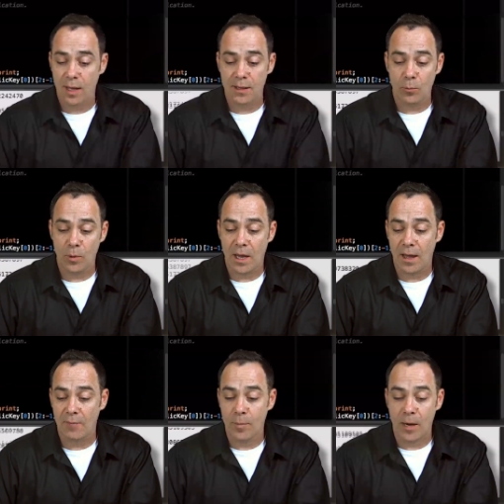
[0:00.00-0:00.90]
and then we
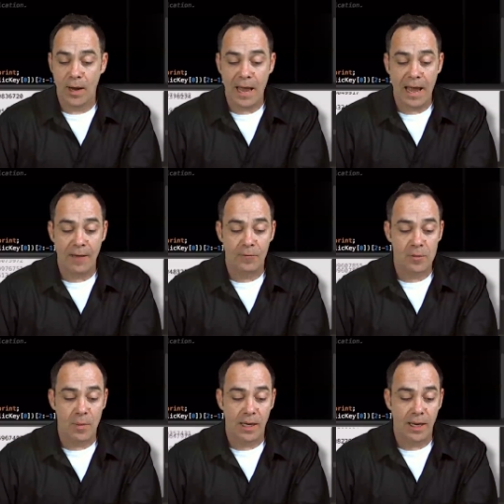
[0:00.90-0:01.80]
have about half
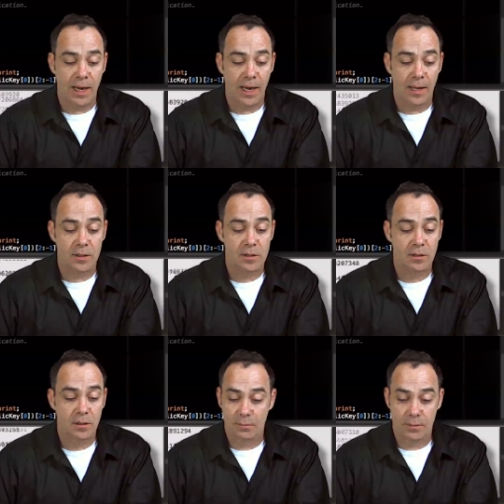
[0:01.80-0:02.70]
as many adds.
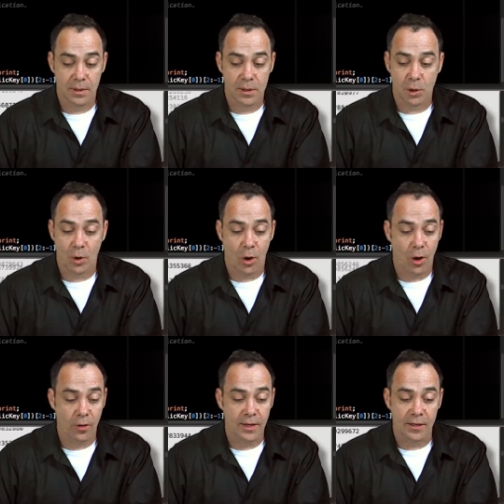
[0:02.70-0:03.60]
These are
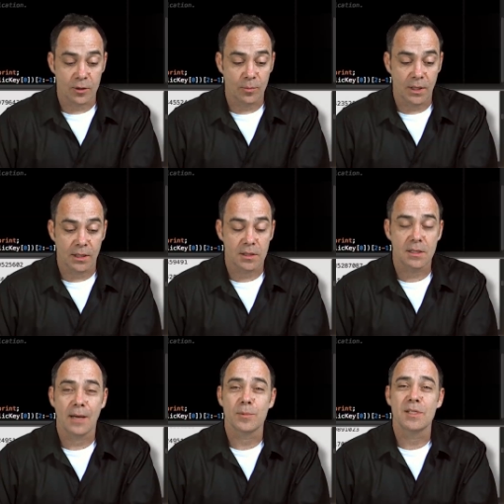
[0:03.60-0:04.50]
all the intermediate
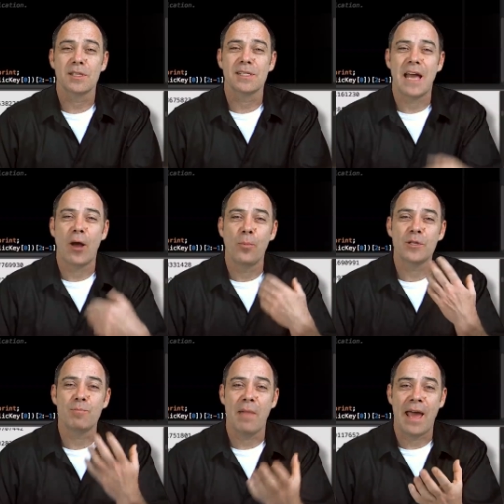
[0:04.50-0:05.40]
steps. This is how
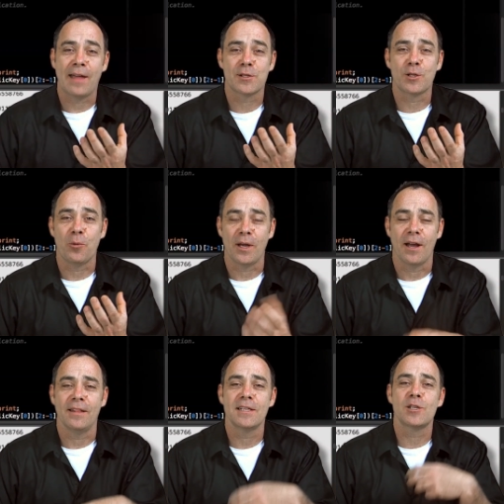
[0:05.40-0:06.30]
much math's going
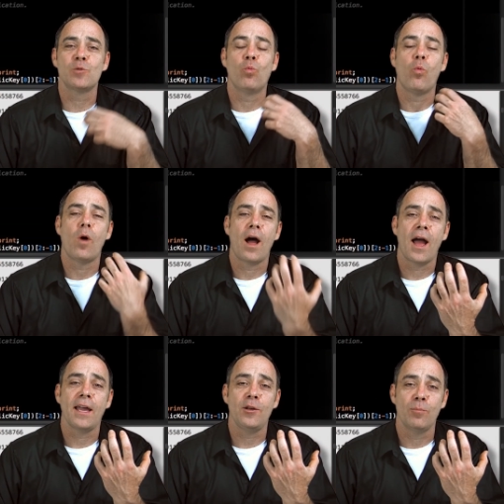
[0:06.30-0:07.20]
on. This is
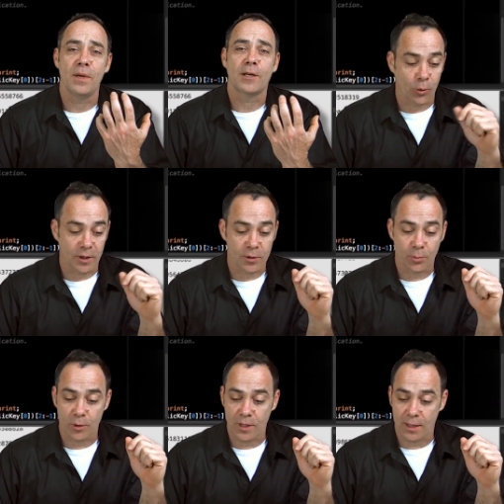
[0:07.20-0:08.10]
why your Bitcoins are
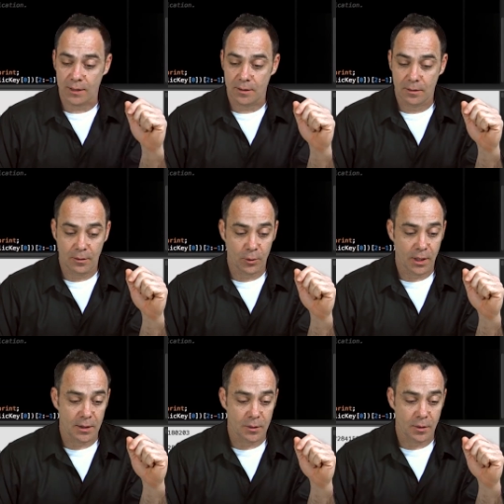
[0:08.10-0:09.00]
protected.
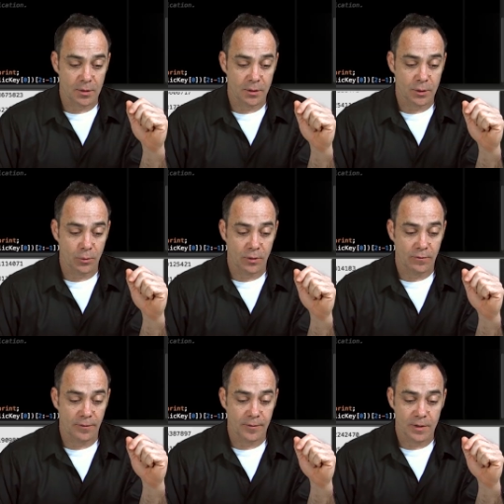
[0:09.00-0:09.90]
Okay, so there's the
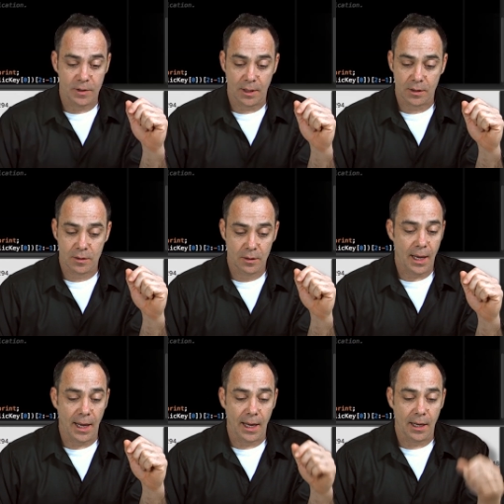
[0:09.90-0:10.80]
256.
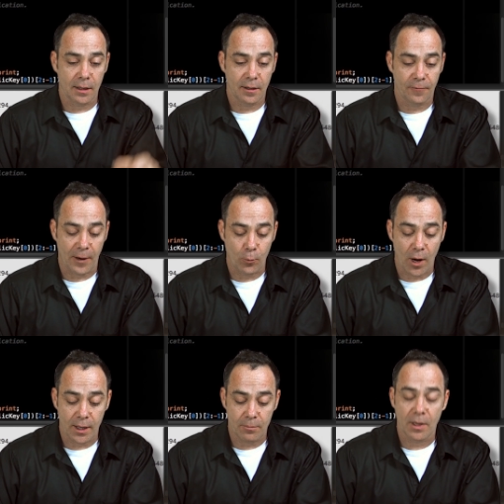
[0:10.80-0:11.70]
And if I
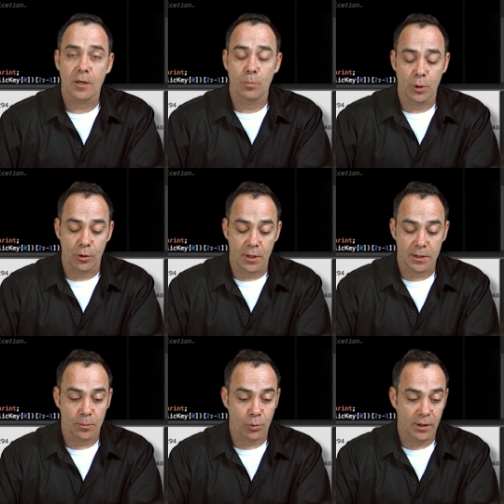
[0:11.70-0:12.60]
run it, my computer
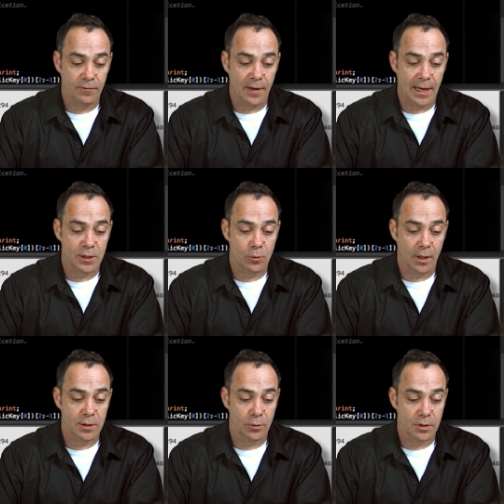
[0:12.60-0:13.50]
does it pretty fast,
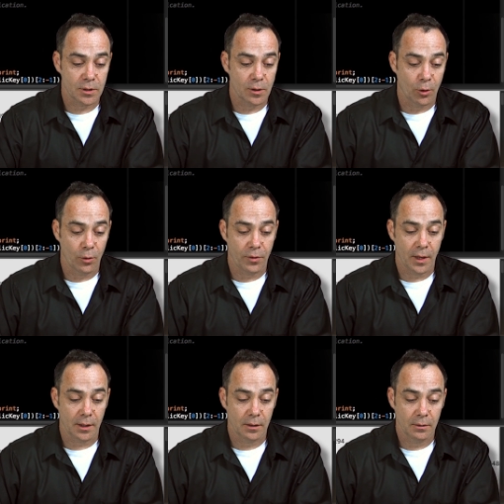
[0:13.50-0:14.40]
right? So it does the whole
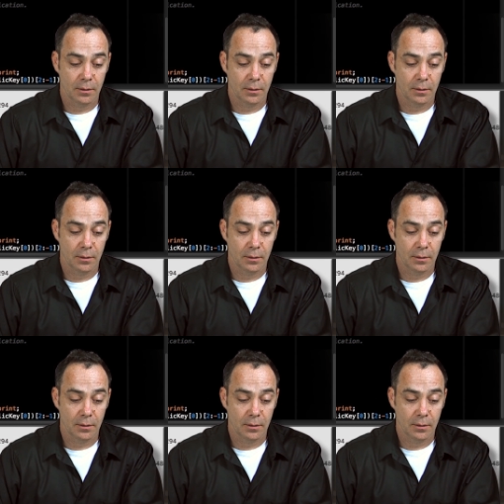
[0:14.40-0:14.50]
thing